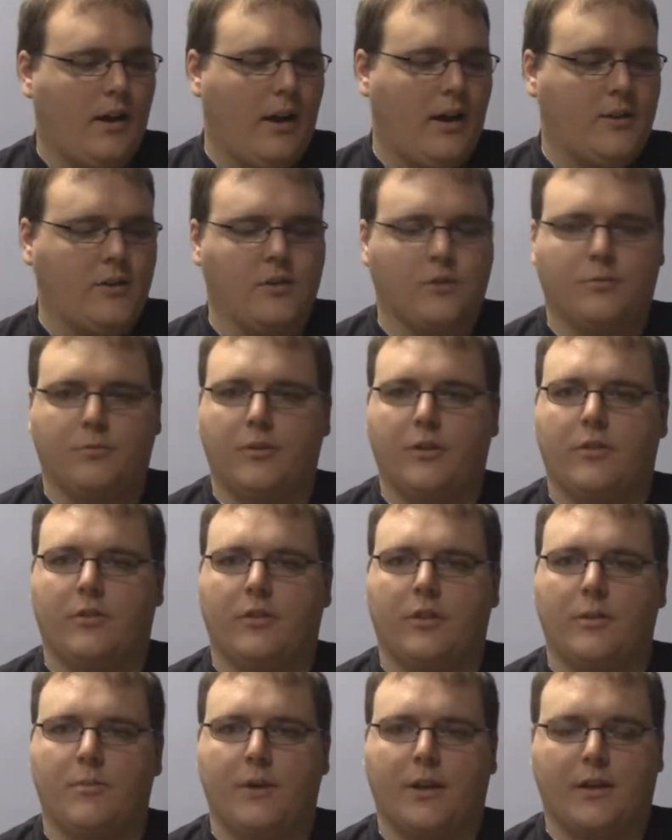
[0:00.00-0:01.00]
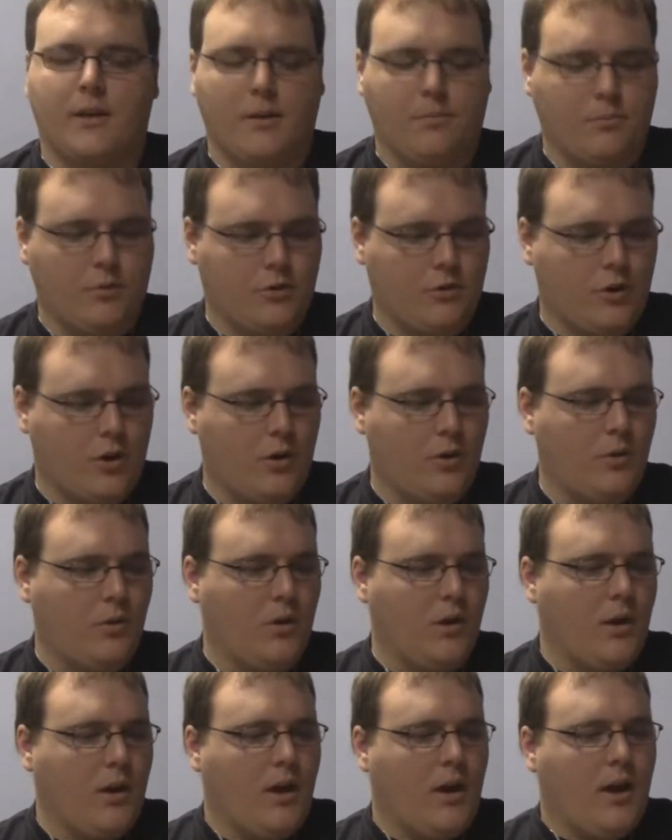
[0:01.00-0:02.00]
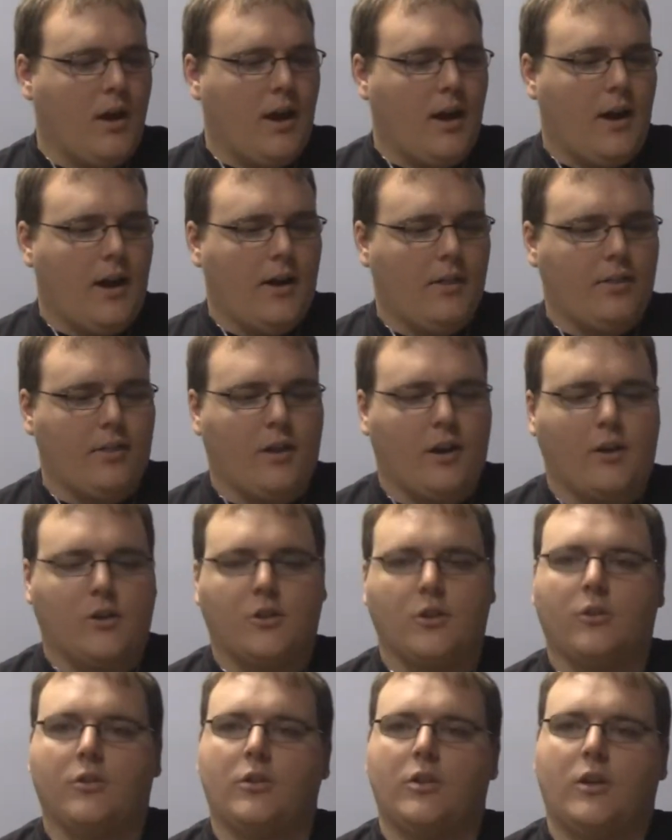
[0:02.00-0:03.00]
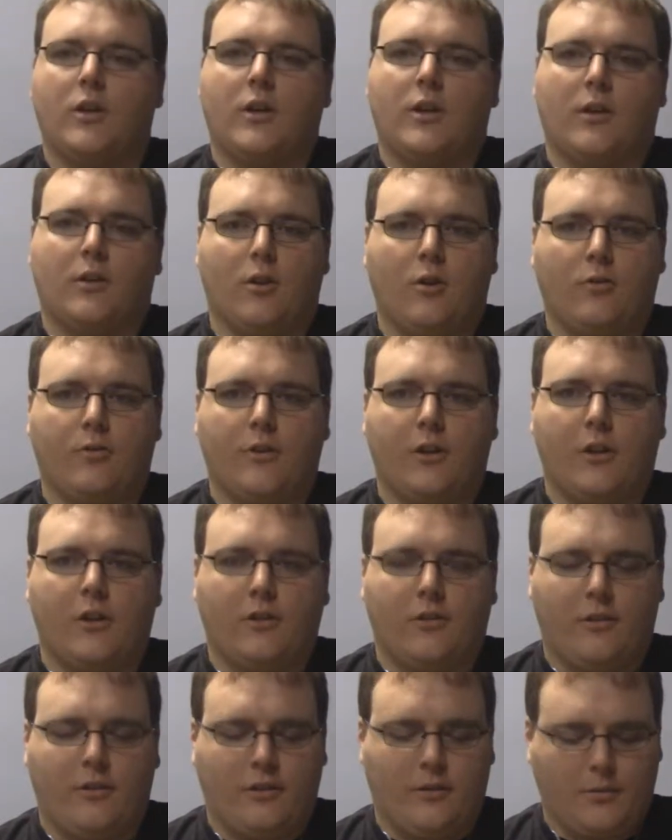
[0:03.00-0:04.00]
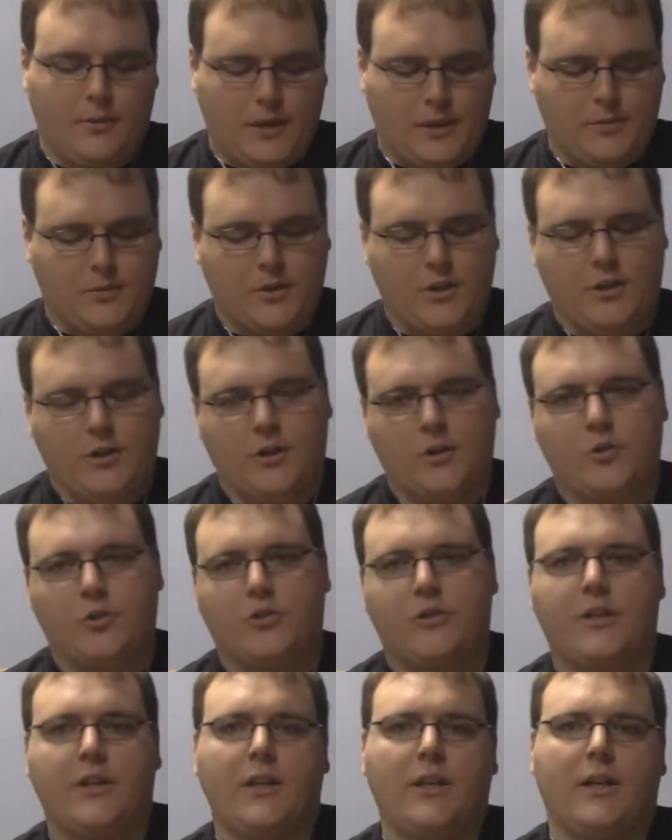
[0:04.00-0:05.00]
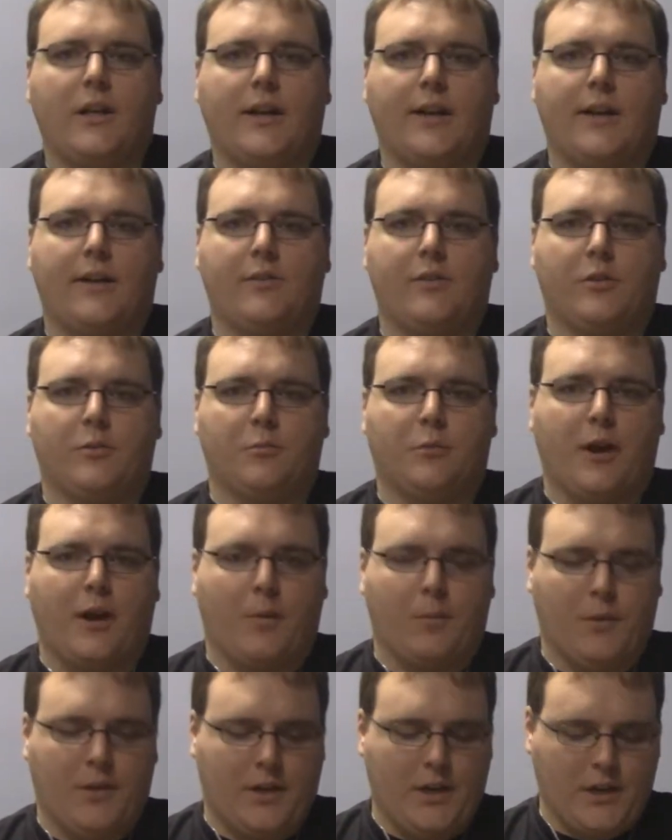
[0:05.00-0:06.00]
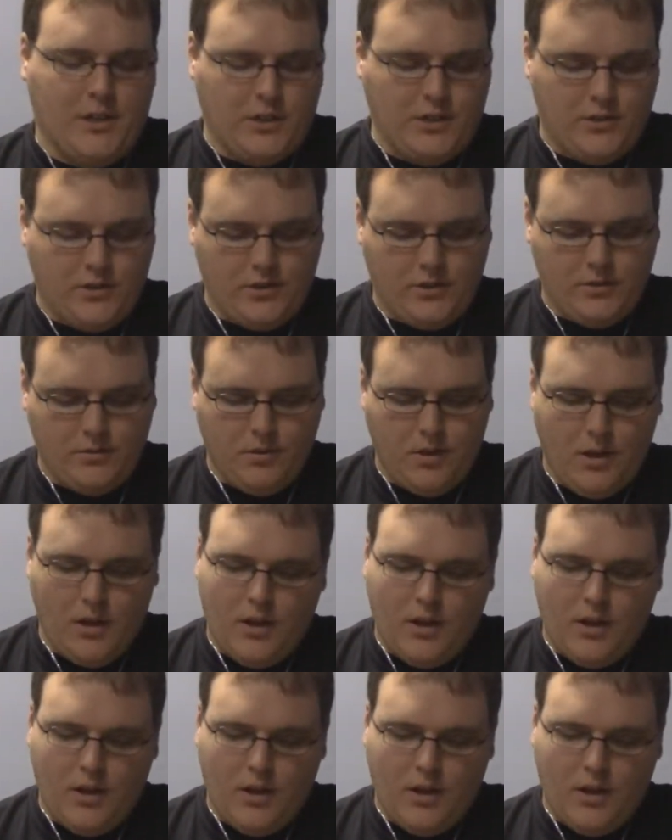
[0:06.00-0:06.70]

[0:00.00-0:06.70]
I just recently picked up, so thought I'd show it to you, and hopefully you can see some games that you're interested in, and I can give you some recommendations.